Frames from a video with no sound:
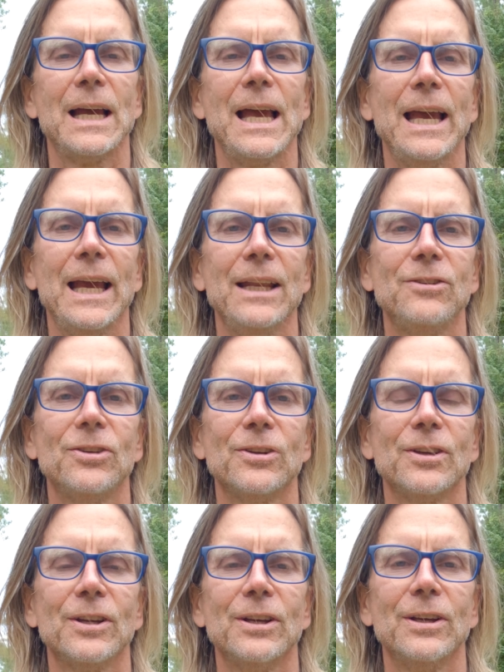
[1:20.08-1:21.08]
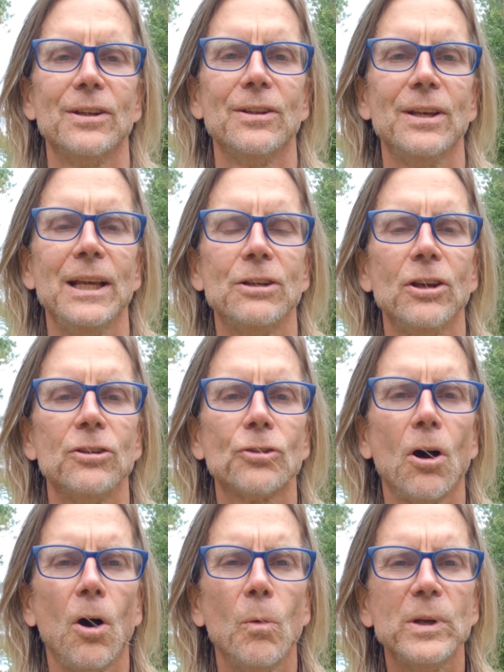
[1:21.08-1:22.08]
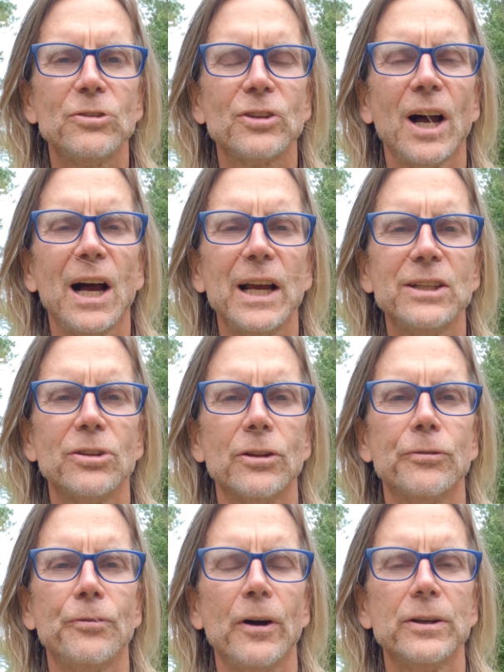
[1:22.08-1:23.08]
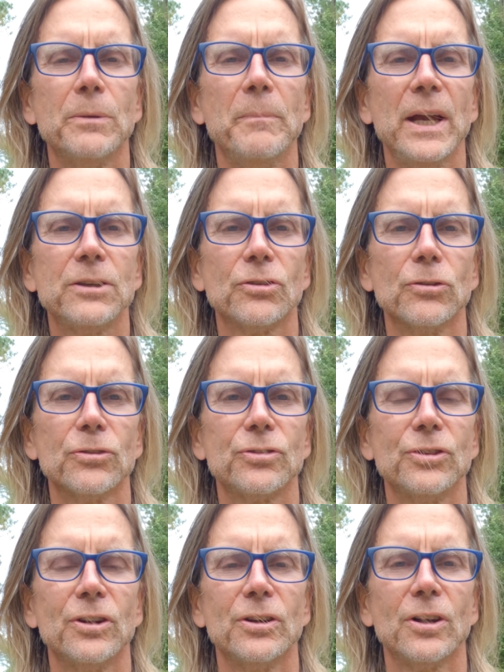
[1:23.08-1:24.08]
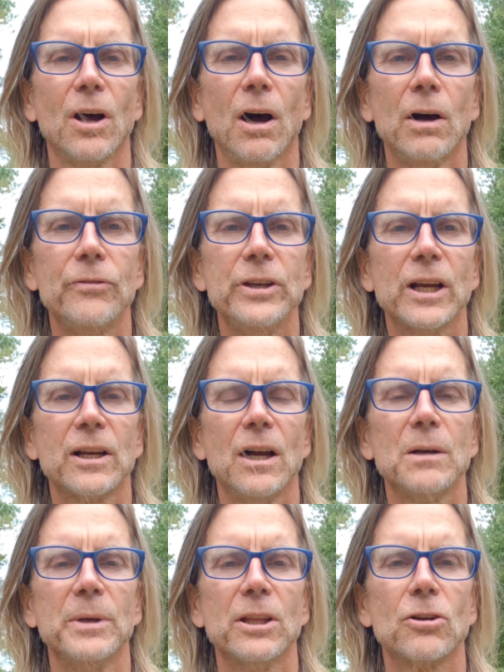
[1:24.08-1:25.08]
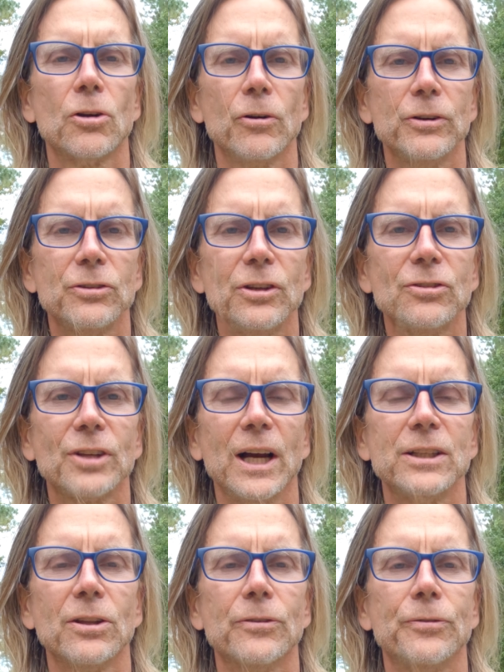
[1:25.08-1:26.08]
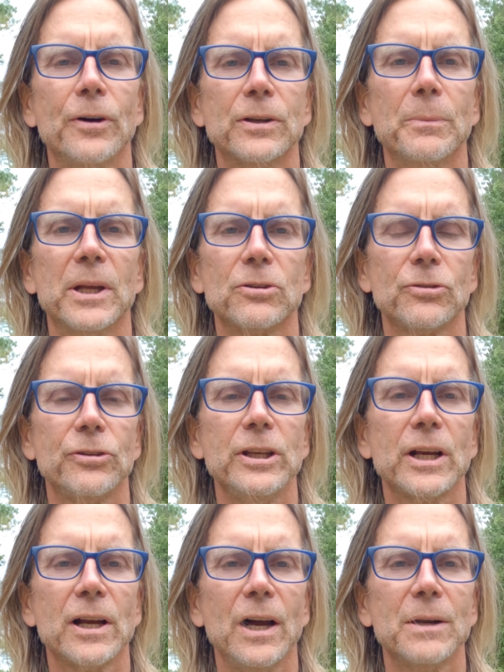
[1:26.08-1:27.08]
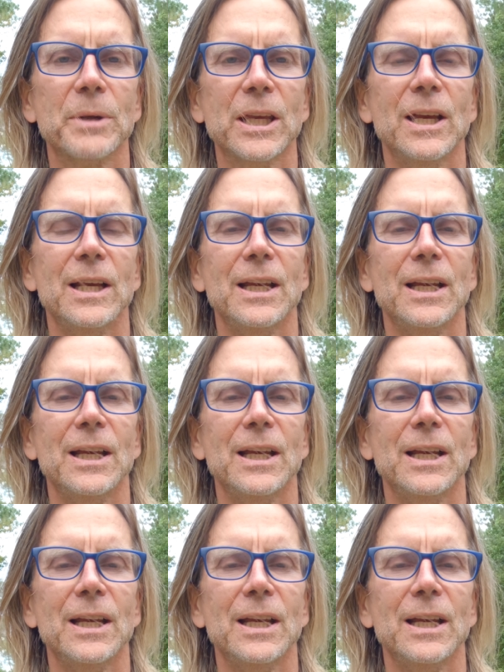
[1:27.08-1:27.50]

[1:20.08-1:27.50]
And it is always tied to the fundamentals of the economy. The currency is tied to the fundamentals of the economy.